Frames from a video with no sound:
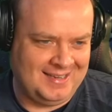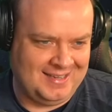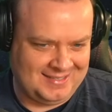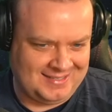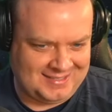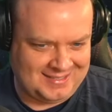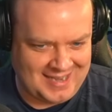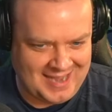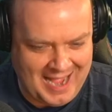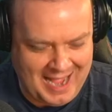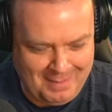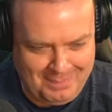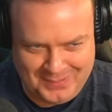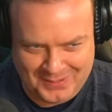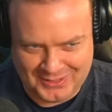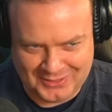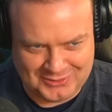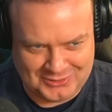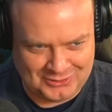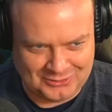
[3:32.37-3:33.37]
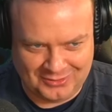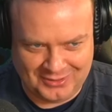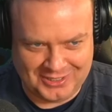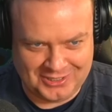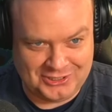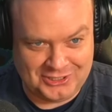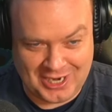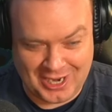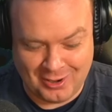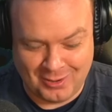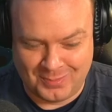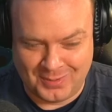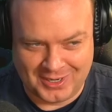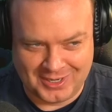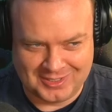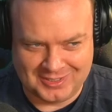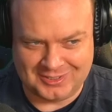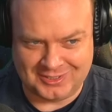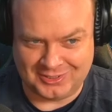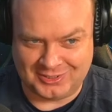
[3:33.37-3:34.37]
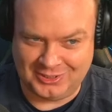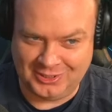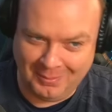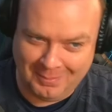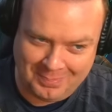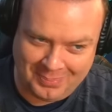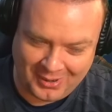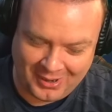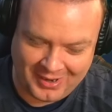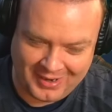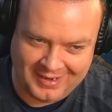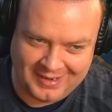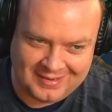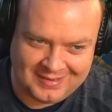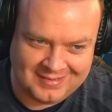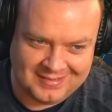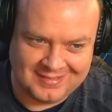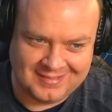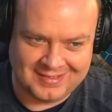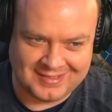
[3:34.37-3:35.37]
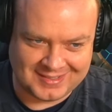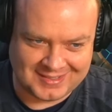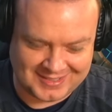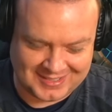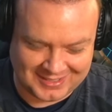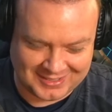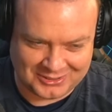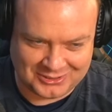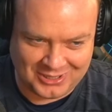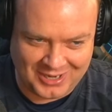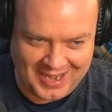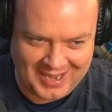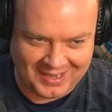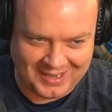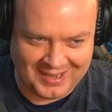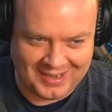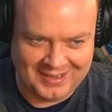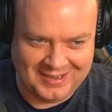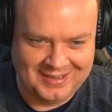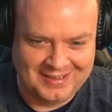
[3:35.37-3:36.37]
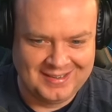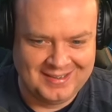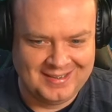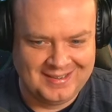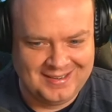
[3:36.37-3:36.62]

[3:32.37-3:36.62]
it happens during shadowbringers at some point because it's in the trailer